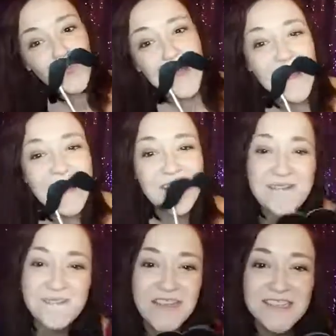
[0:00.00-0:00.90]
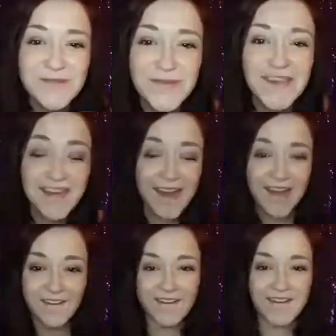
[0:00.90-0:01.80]
Hello, Facebook.
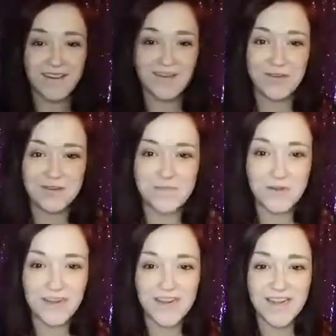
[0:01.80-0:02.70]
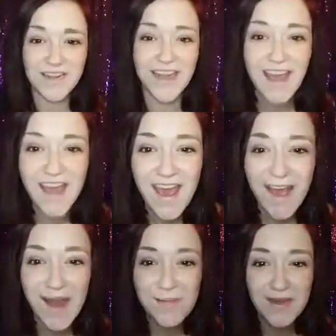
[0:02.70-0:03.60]
How are you? Good morning.
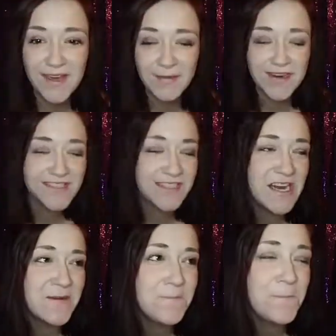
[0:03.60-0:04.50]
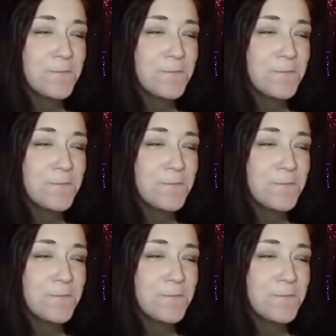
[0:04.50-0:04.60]
What is today?